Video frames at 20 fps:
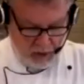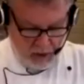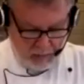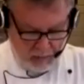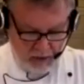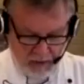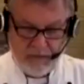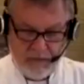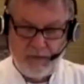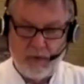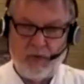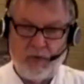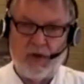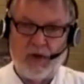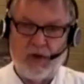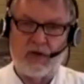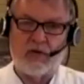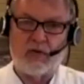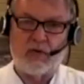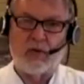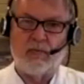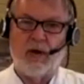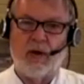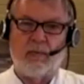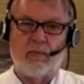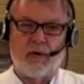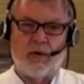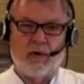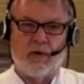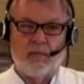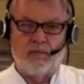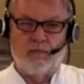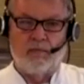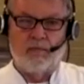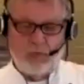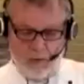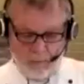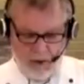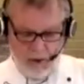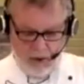But a few things to remember
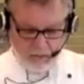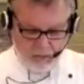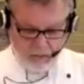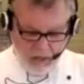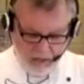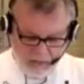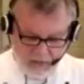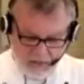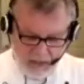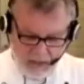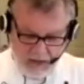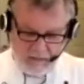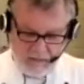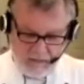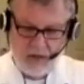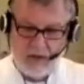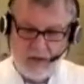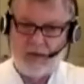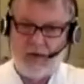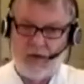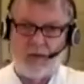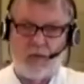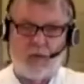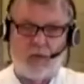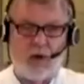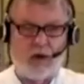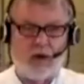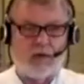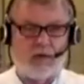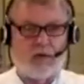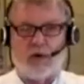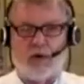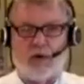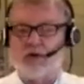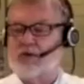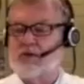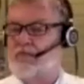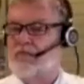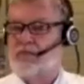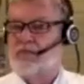about knife safety. And number one, of course,
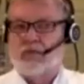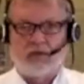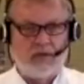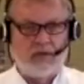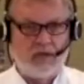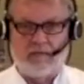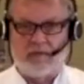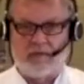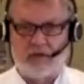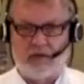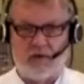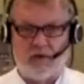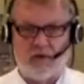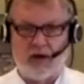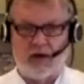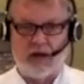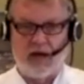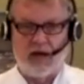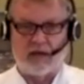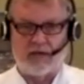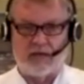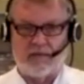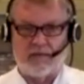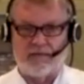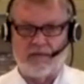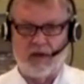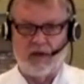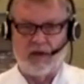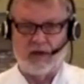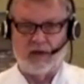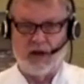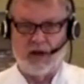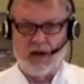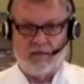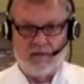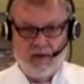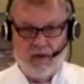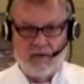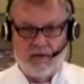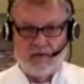never try to catch a falling knife.
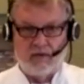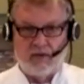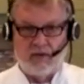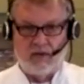You see the